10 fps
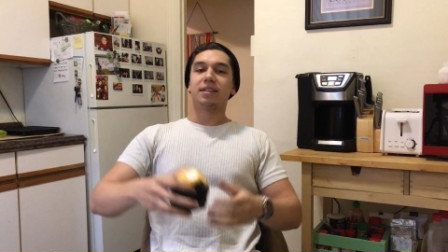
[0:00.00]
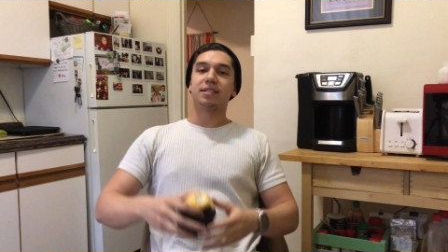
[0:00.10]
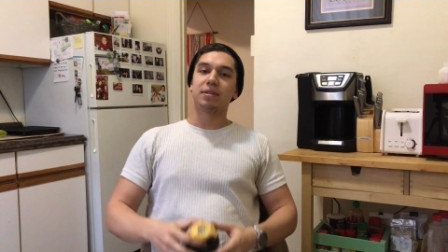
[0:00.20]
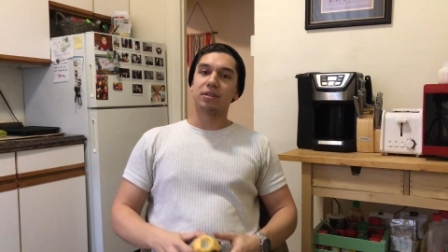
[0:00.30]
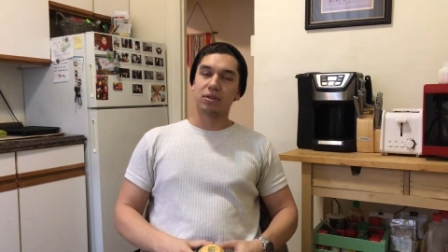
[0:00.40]

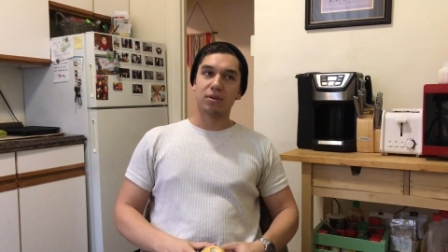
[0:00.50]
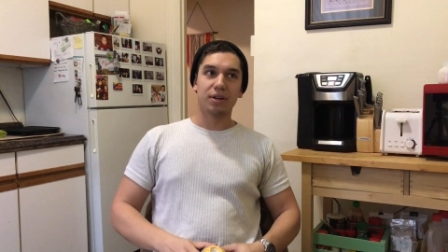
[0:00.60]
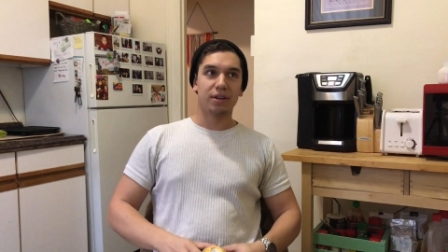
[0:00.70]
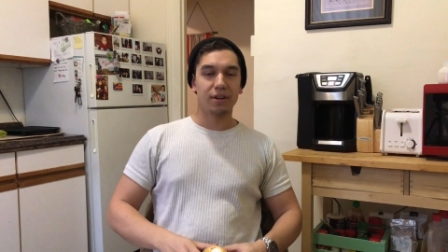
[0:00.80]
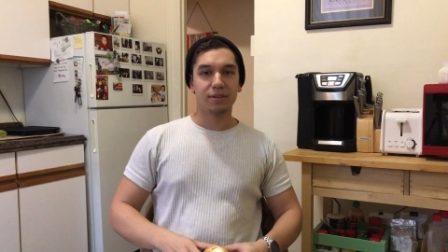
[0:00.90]
because
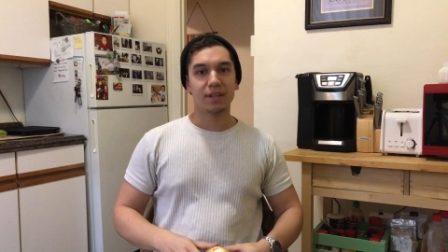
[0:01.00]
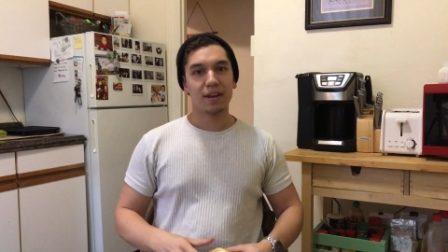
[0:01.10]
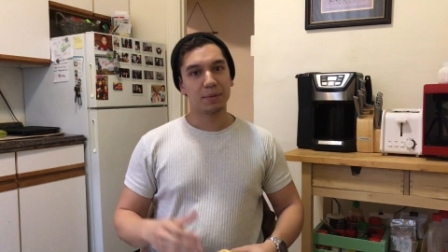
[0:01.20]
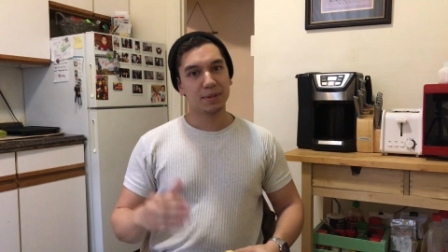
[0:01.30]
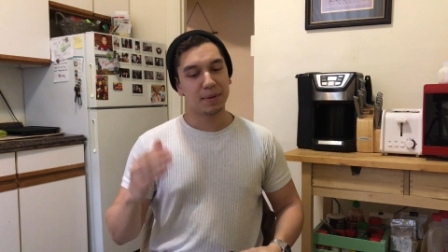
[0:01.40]
Lord knows
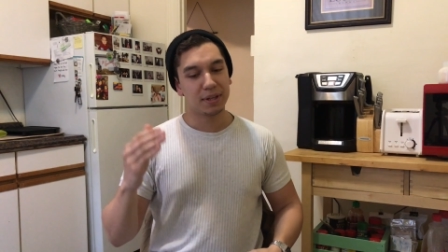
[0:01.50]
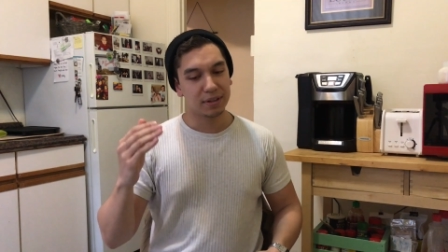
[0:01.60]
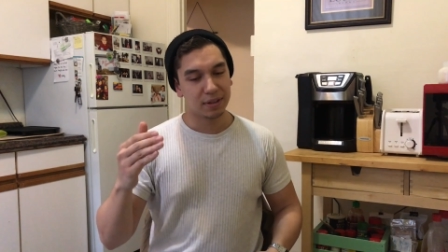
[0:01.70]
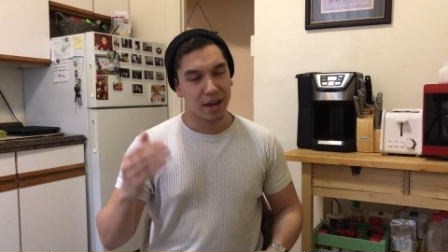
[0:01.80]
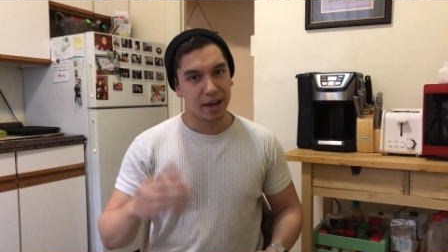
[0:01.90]
I've been spending
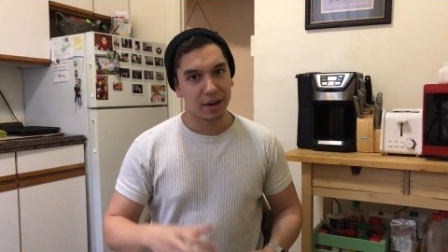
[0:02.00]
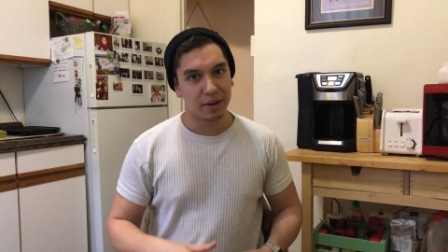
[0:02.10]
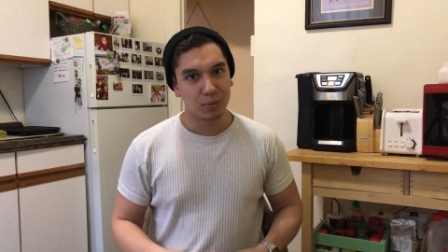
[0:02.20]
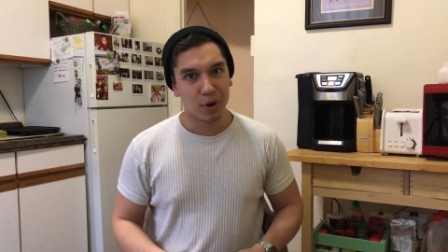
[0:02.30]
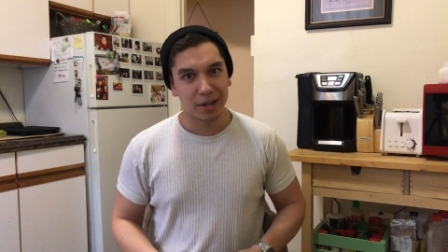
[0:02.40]
a lot
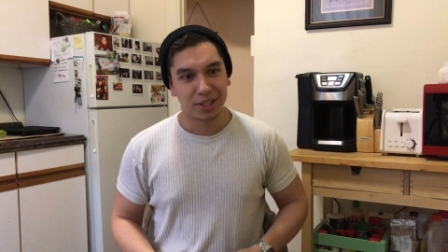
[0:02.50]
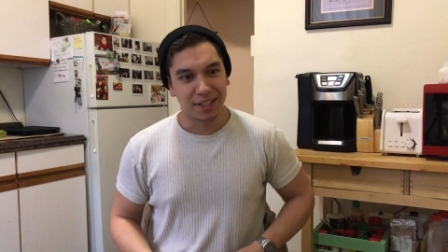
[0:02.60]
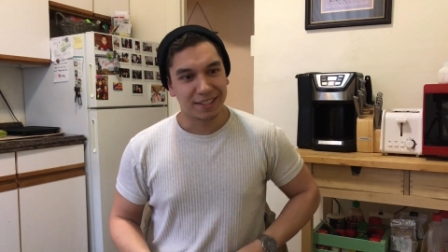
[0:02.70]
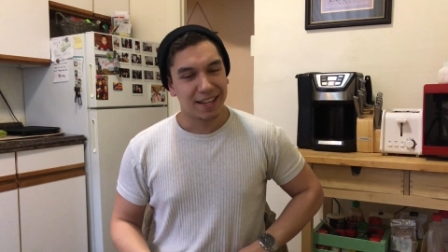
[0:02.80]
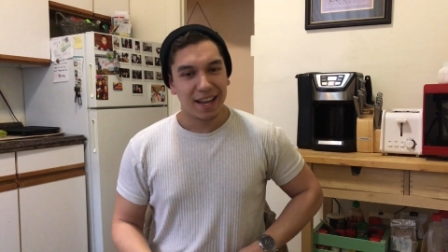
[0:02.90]
on
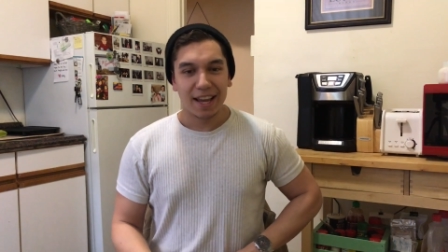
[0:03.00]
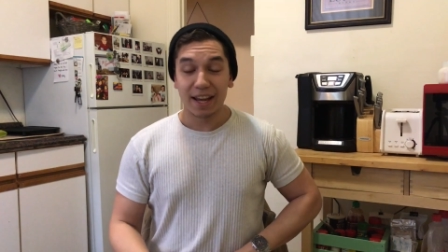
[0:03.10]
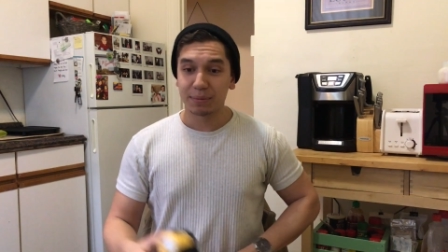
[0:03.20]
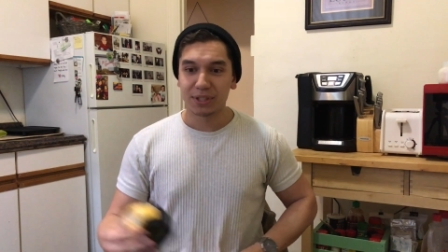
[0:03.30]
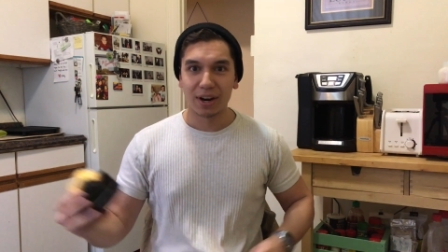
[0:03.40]
watches.
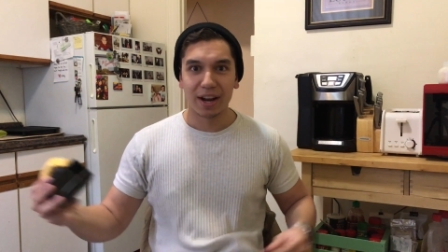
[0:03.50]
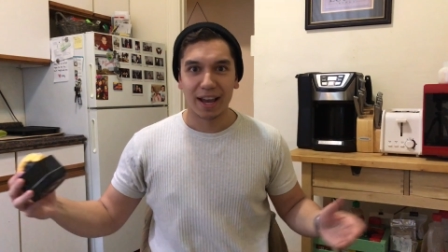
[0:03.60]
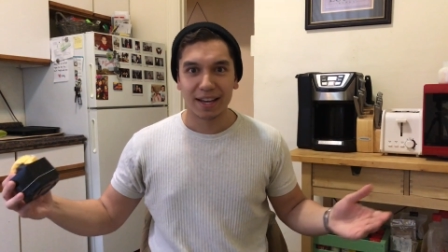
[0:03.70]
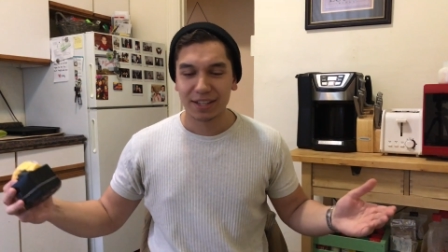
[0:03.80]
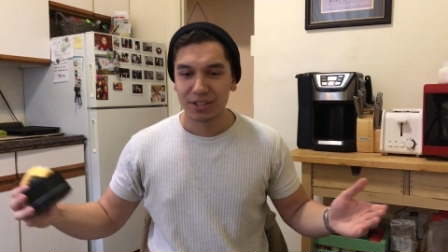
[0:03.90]
And I'm sorry
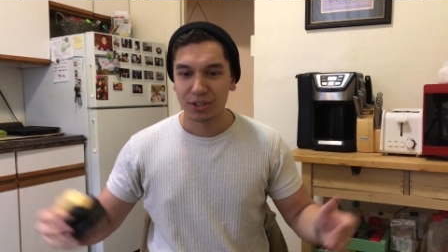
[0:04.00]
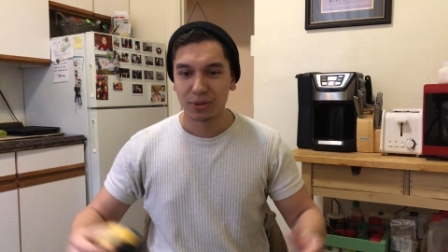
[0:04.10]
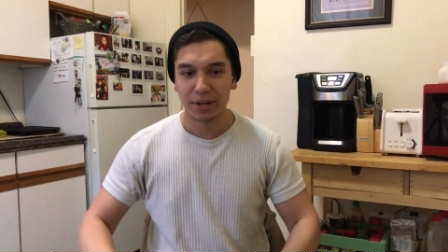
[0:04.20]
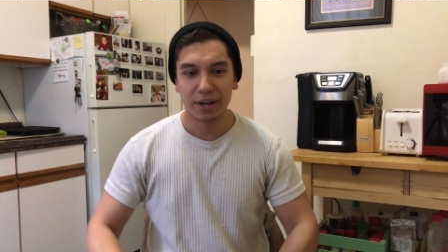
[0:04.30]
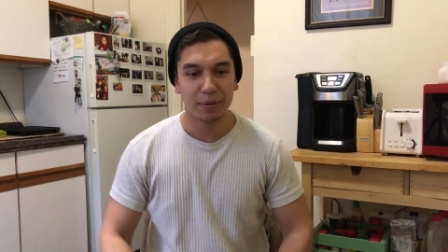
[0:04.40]
I didn't
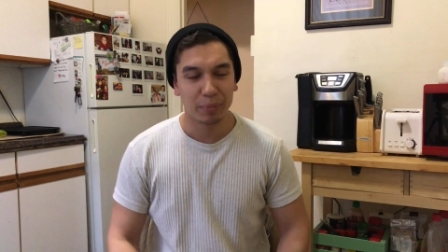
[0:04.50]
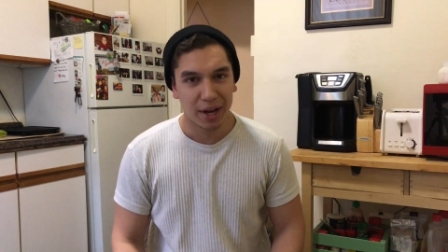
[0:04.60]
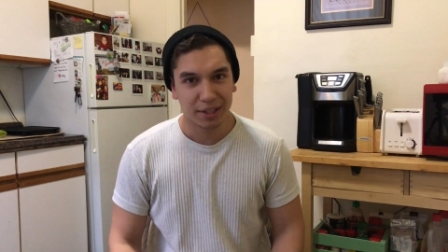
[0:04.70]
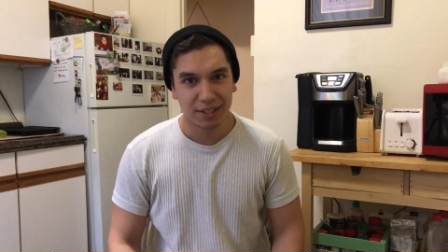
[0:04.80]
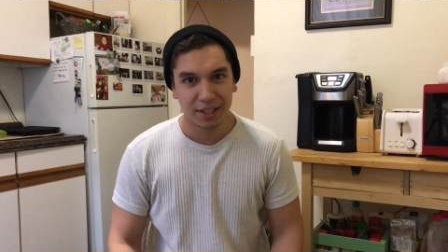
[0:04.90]
do an
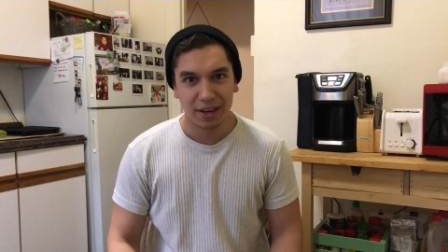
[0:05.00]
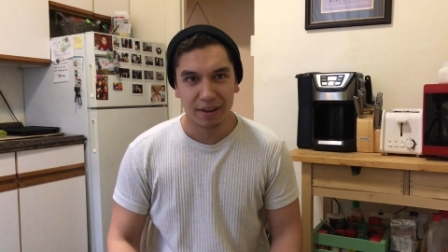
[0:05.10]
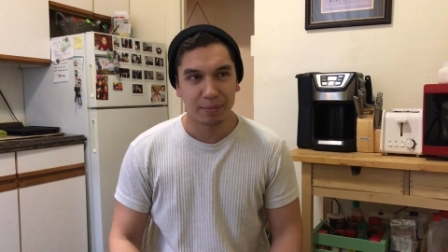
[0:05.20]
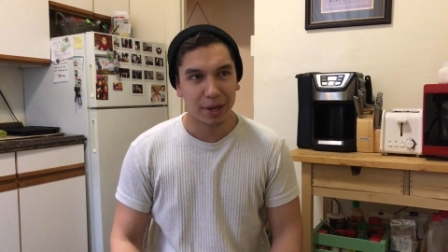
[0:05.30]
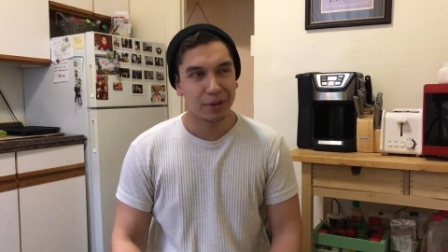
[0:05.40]
unboxing
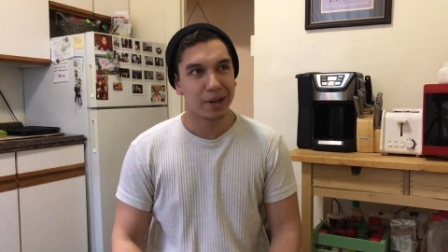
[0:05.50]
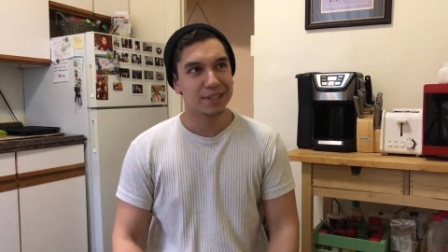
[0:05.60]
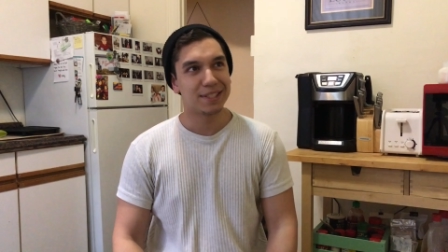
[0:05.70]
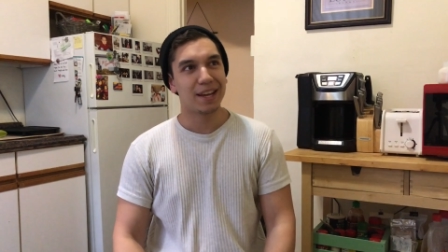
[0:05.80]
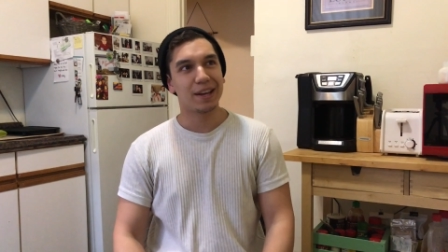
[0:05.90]
of my
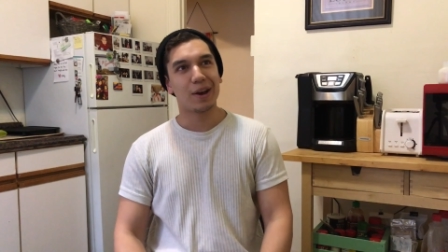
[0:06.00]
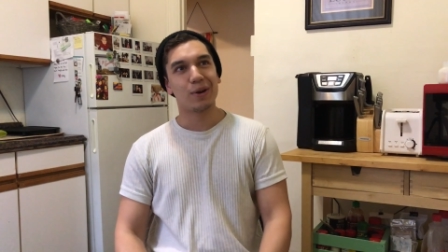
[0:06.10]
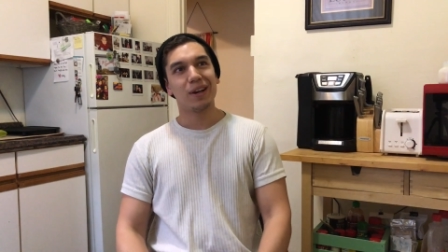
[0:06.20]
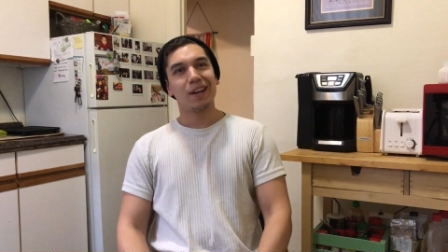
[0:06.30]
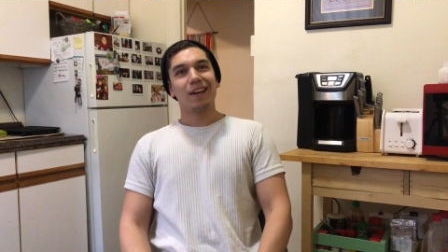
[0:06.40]
Grand Seiko.